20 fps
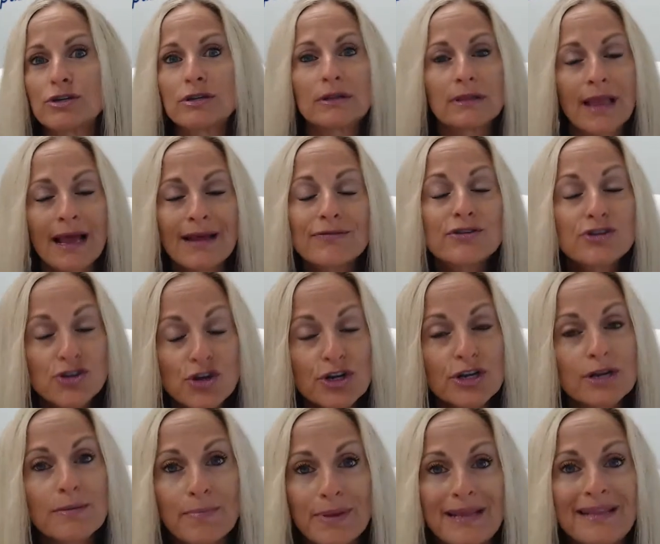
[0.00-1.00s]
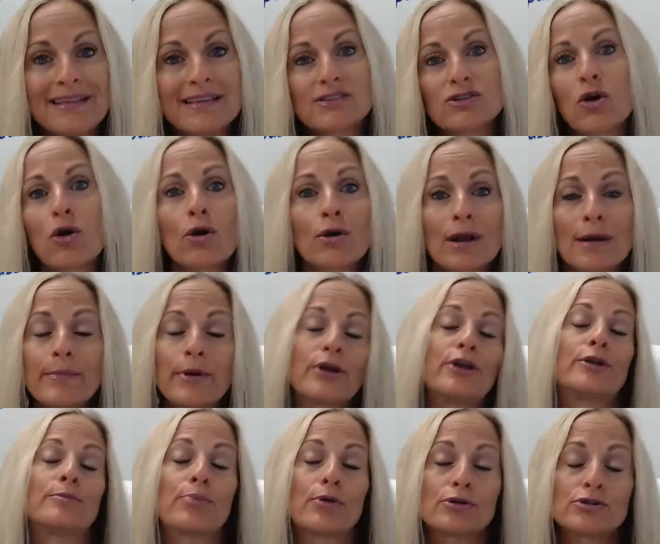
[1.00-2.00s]
Life shouldn't be this hard. I'm a
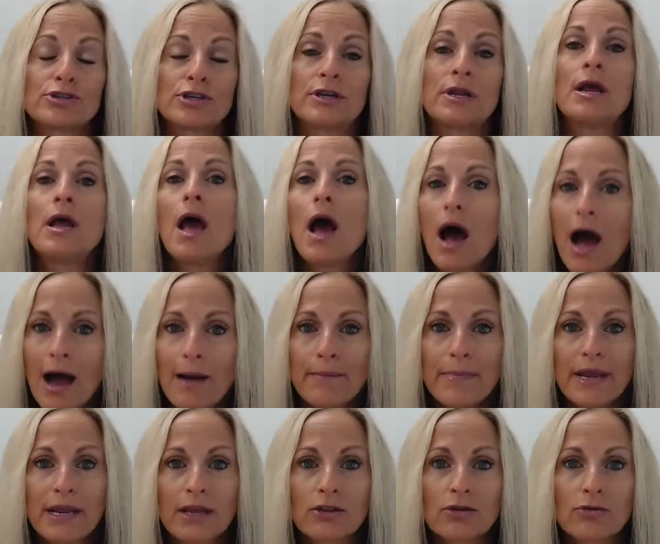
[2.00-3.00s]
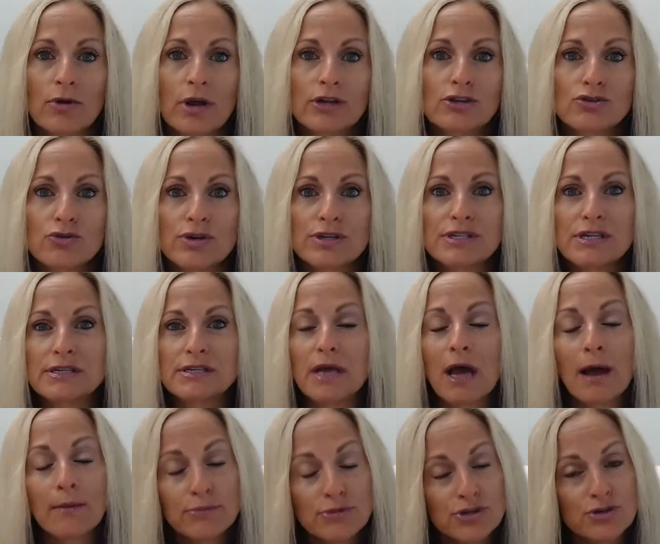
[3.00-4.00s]
good person. I'm making the right choices.
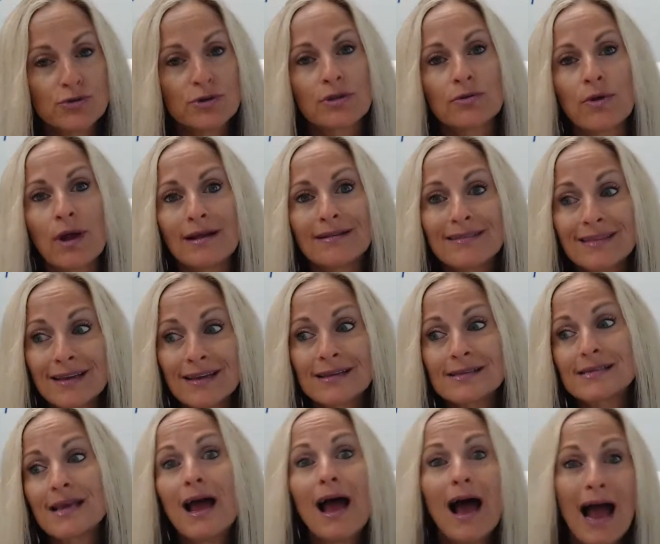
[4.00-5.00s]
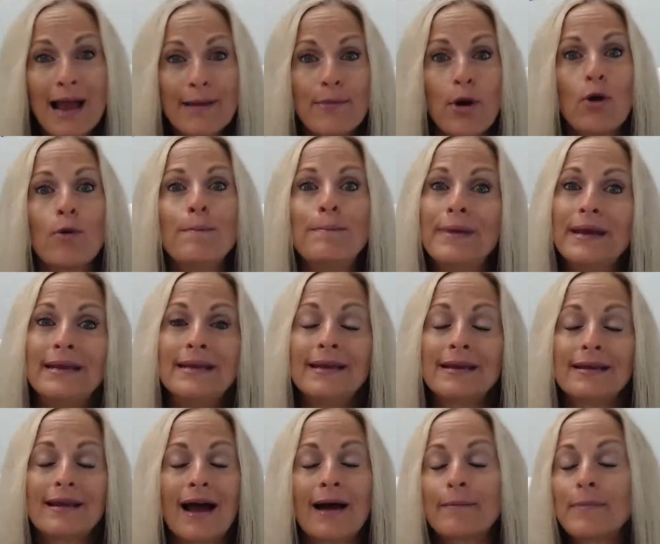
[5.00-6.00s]
I'm doing the right things. I'm
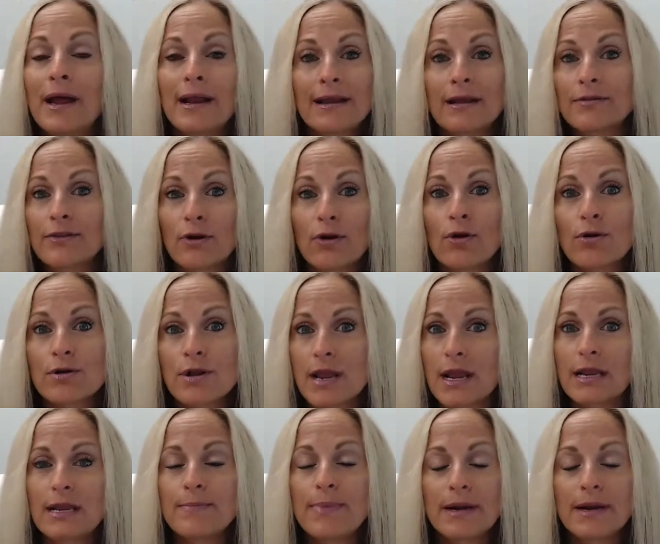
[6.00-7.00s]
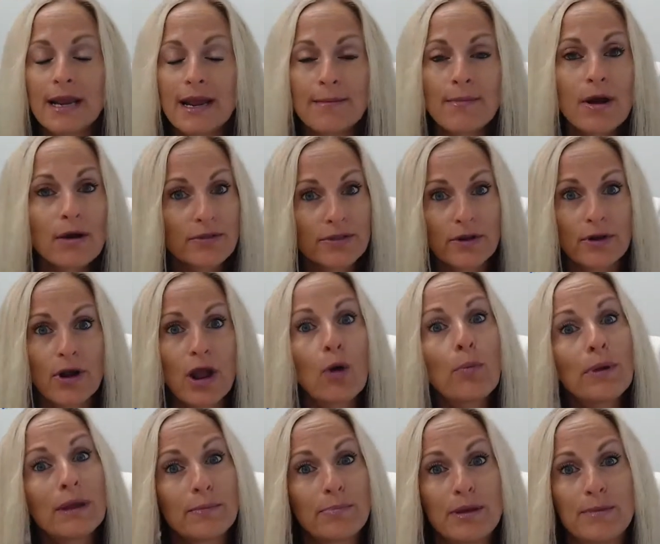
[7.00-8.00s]
obedient. I'm not out there hurting anybody. I'm out there
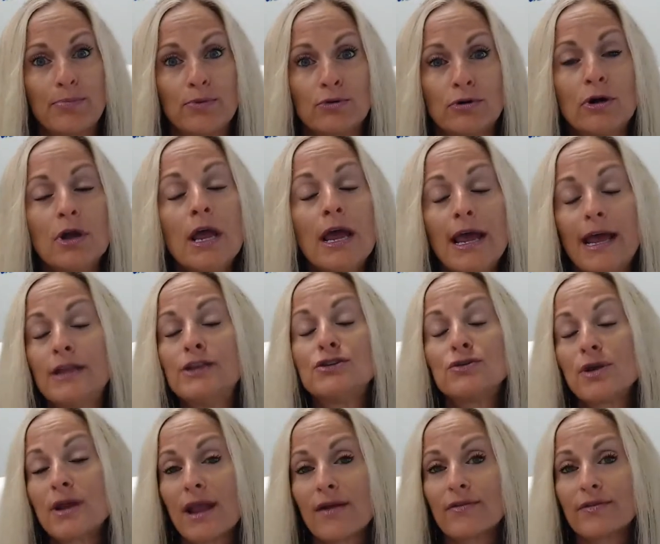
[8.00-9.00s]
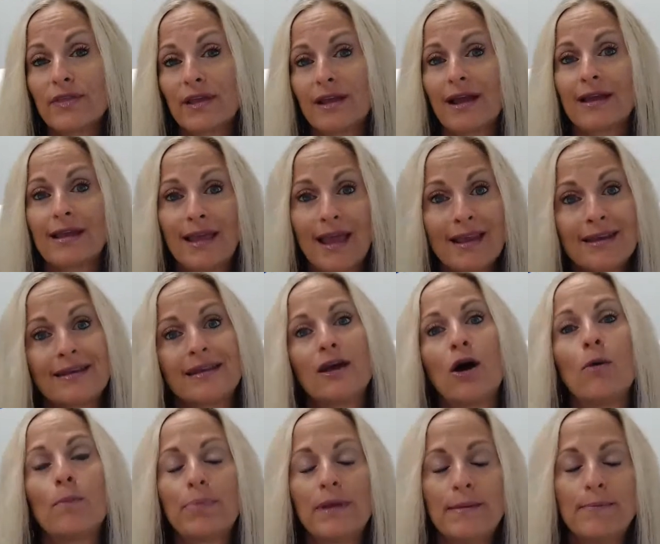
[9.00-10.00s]
helping people and doing everything I can to
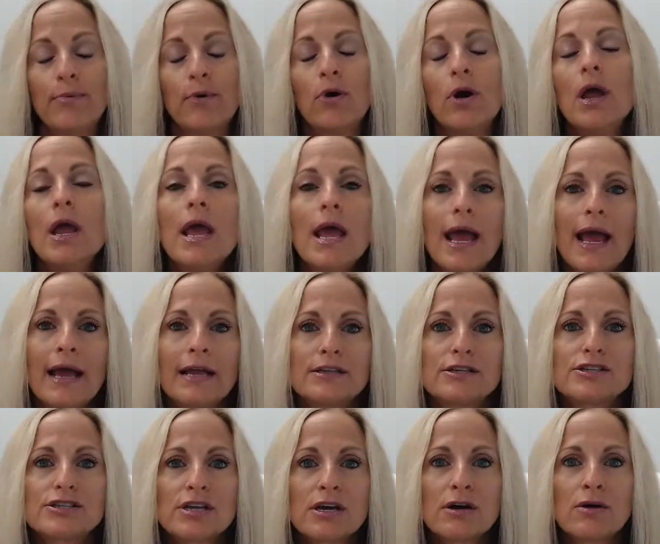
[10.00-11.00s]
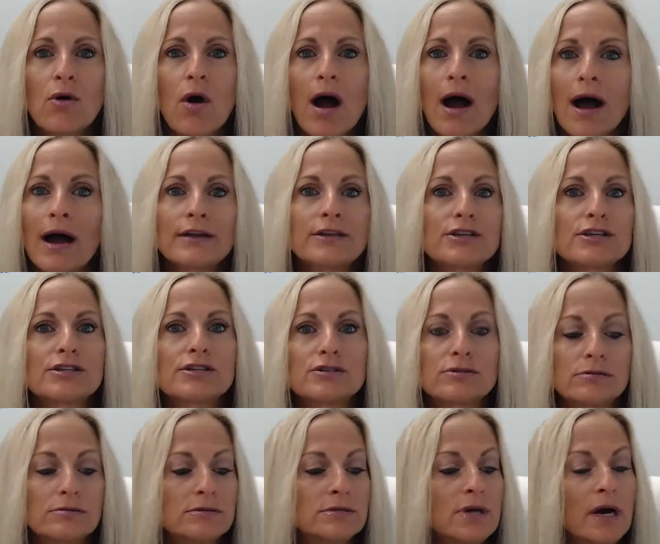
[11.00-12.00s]
help people. And so I just
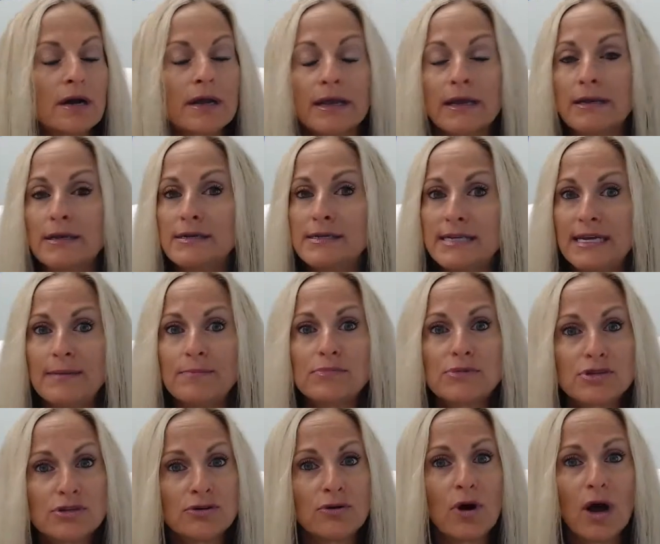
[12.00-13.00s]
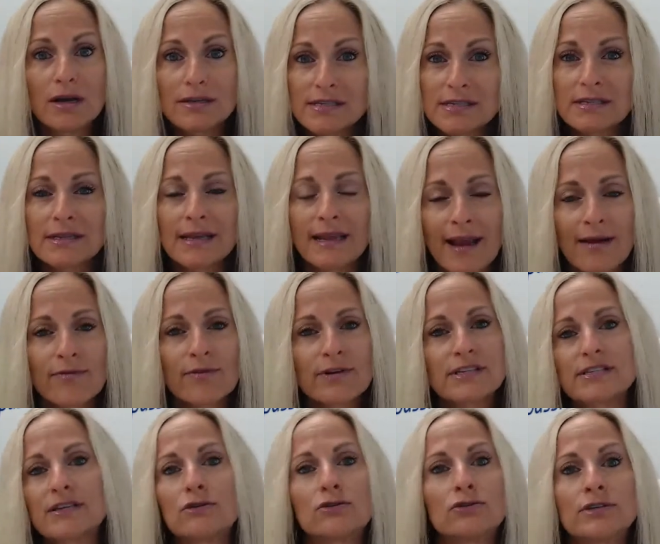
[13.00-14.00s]
dug in deep to hustling every
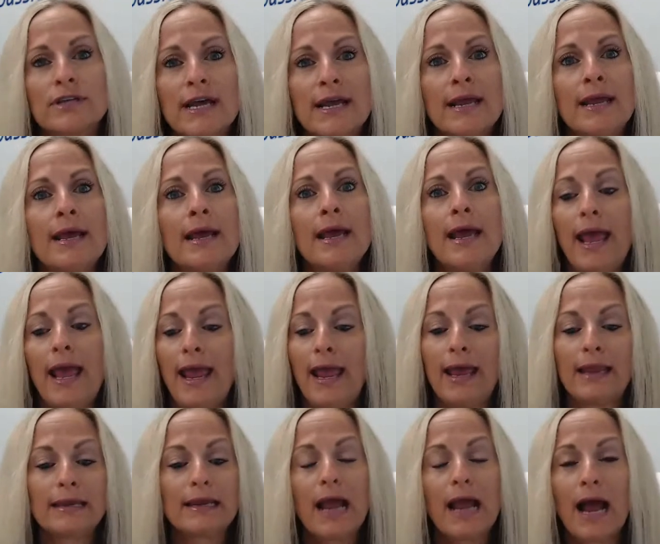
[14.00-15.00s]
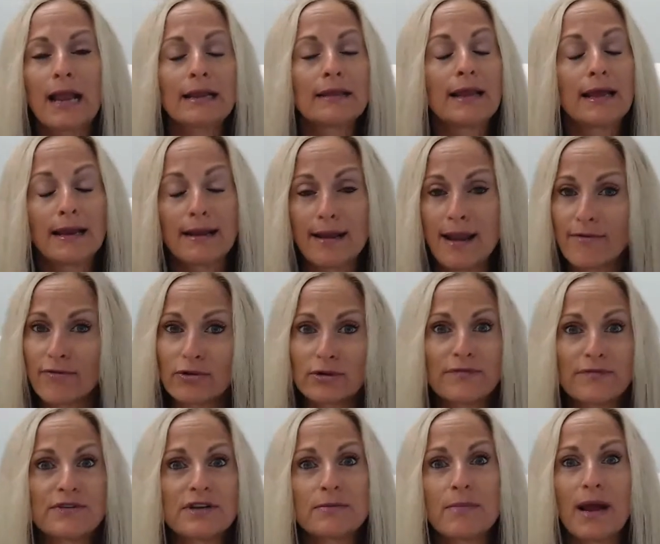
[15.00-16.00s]
single day and kind of like never
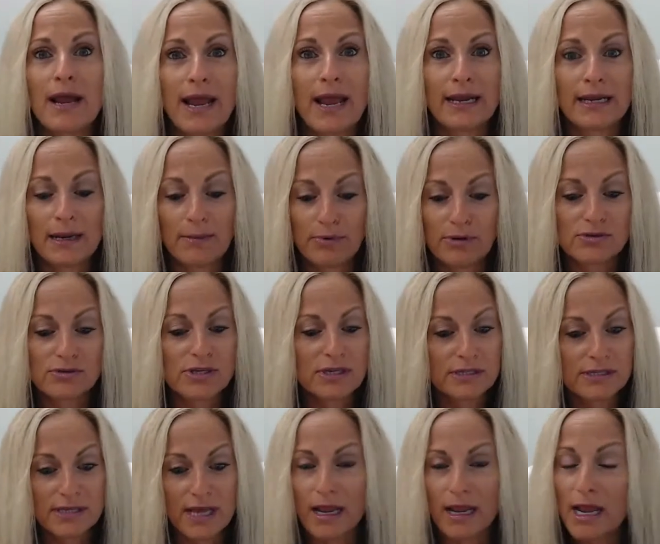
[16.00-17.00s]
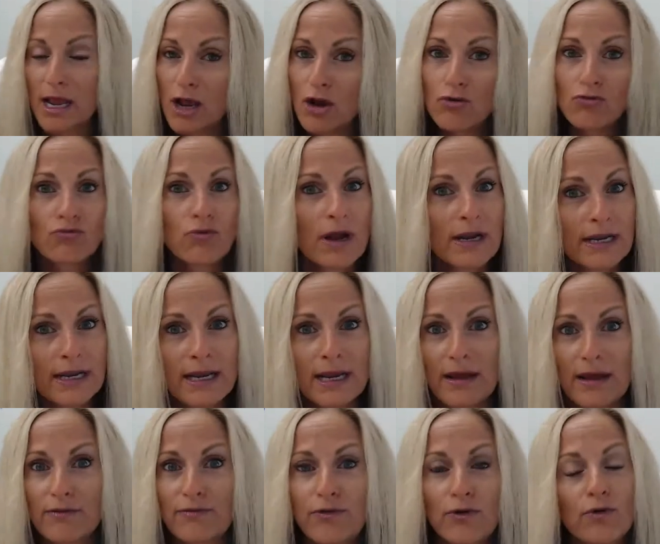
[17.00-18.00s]
lifting my head up. It was just like running
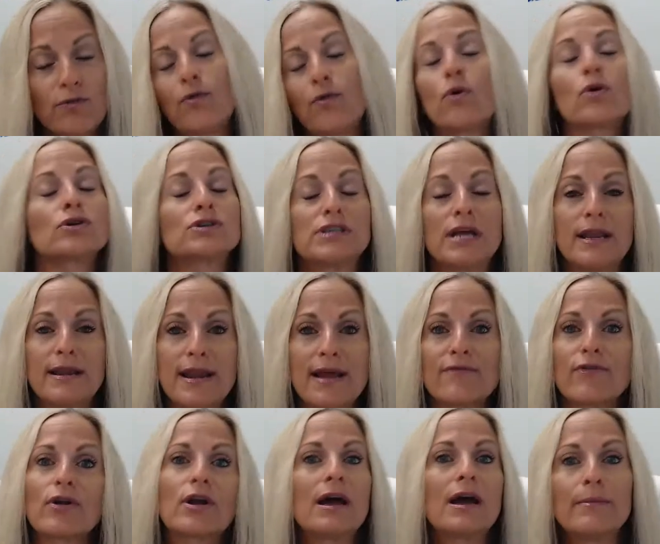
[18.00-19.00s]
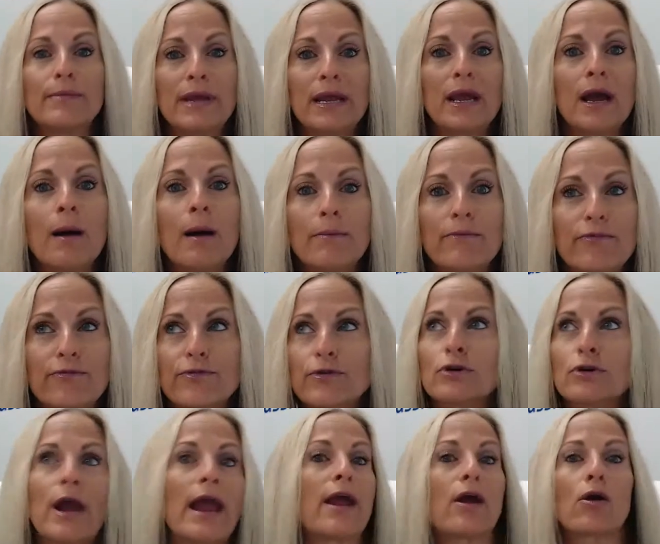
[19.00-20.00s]
at full force and never coming up
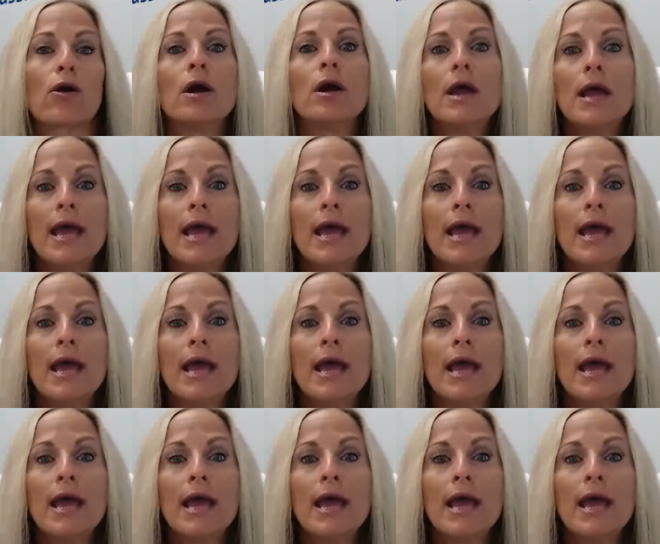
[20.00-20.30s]
for air.